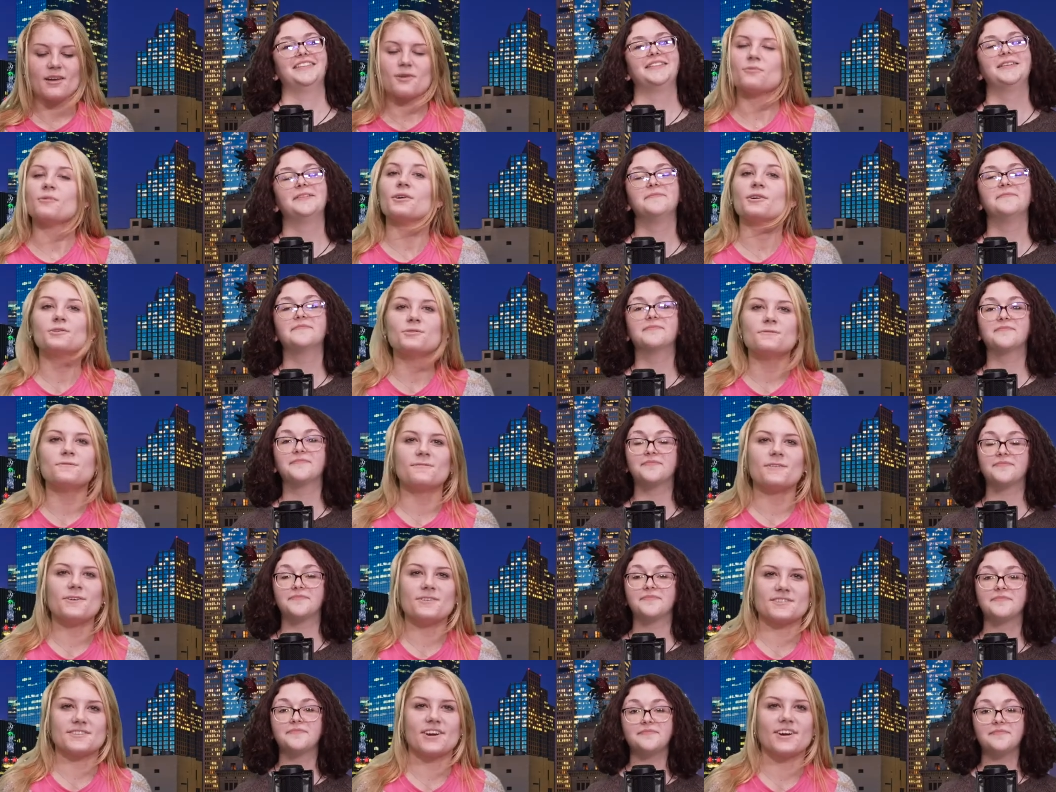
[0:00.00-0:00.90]
Speaker 1: Well, you
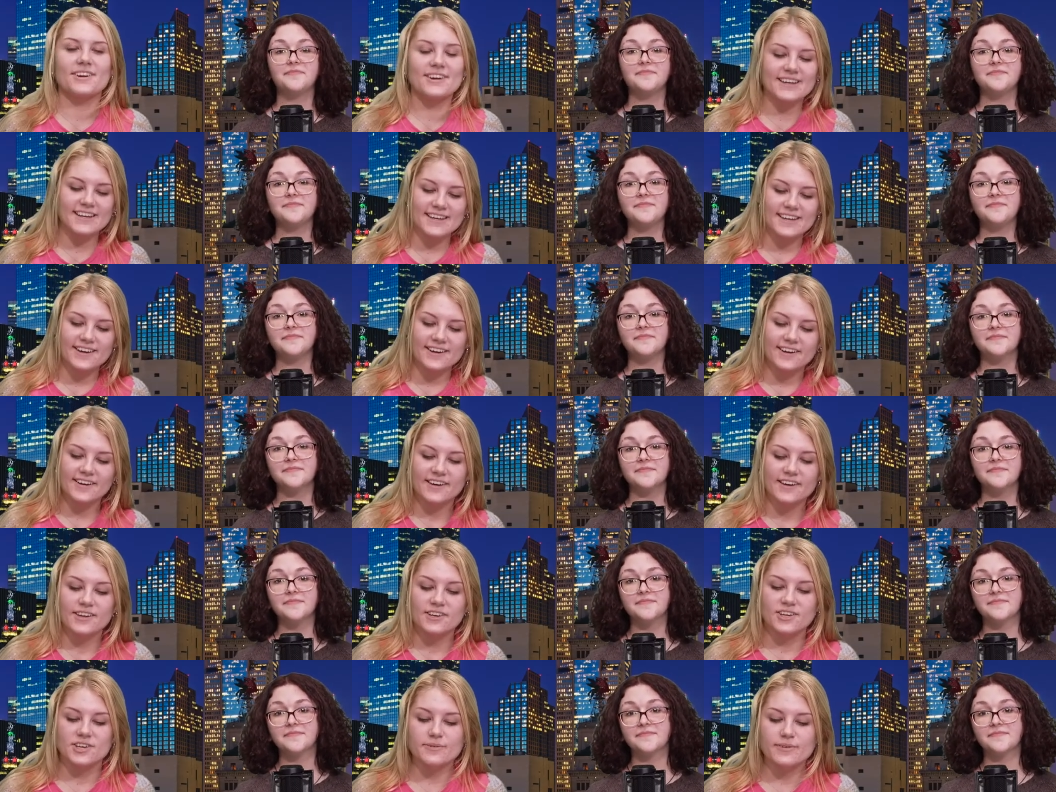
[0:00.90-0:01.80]
folks heard it here.
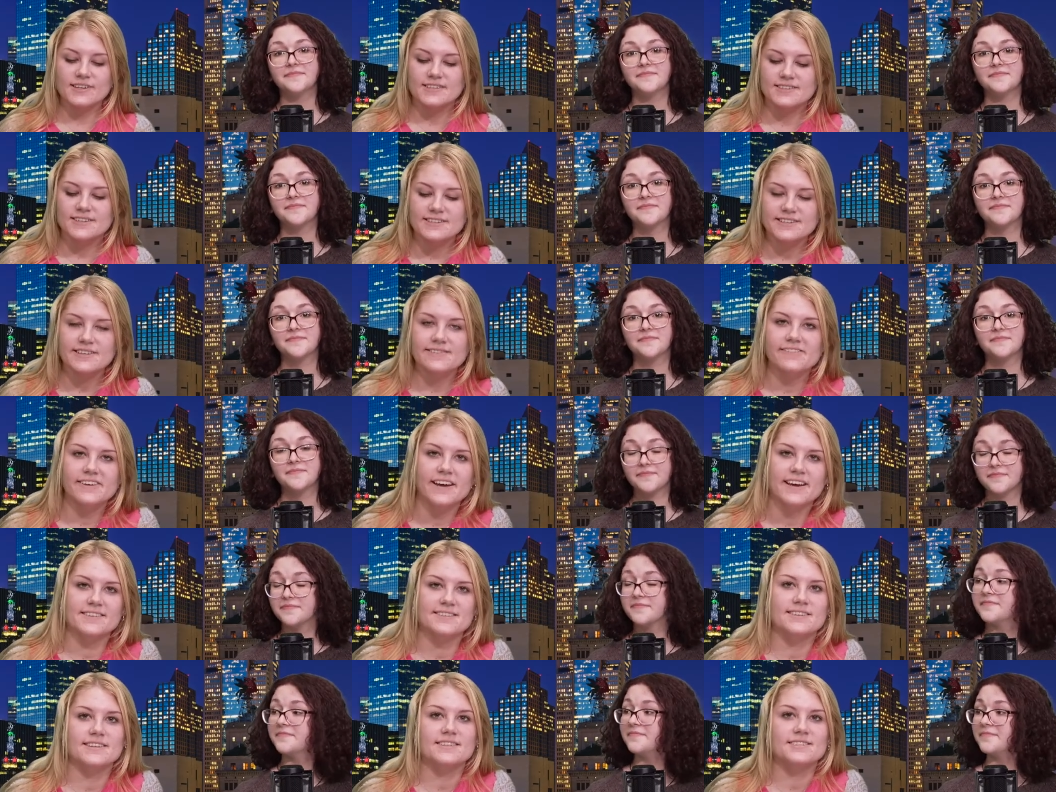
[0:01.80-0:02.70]
QAC TV
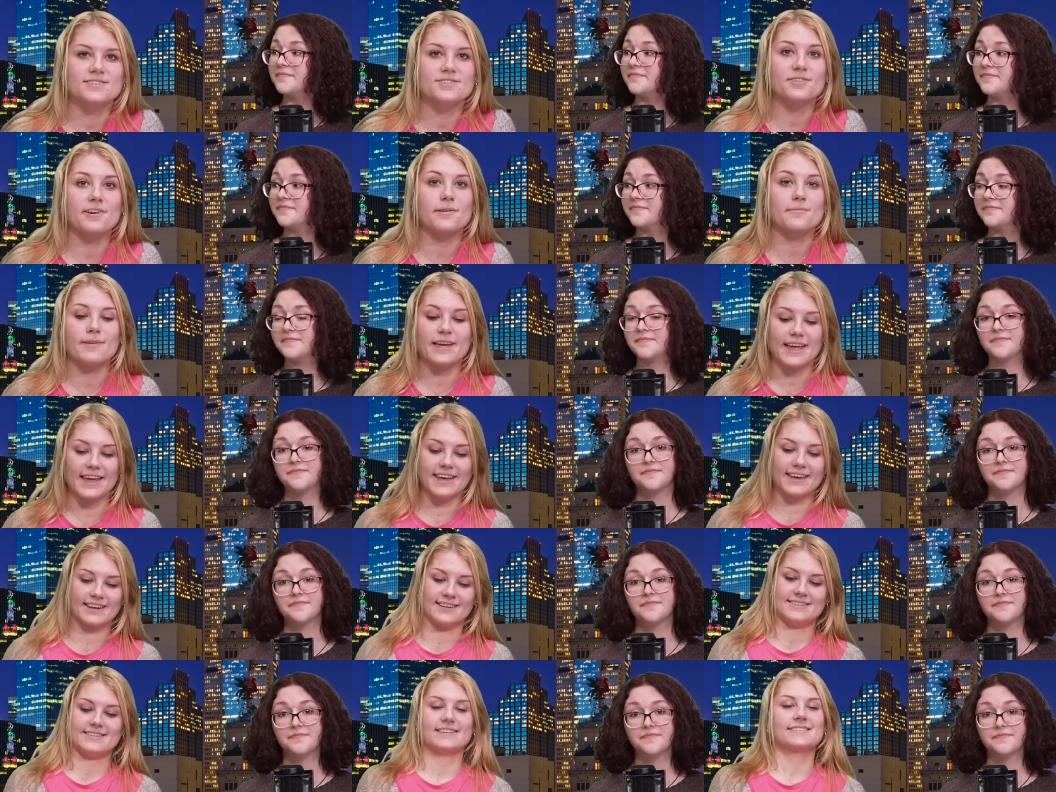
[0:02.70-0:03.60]
has an Instagram
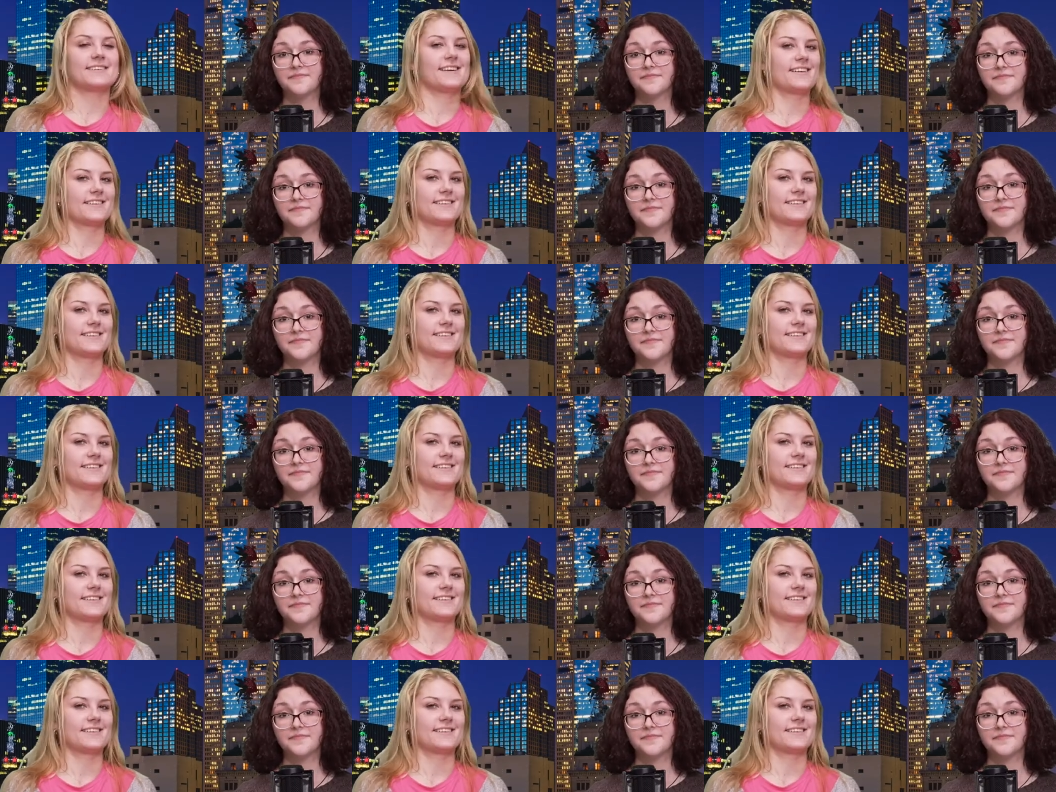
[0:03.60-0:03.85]
and a TikTok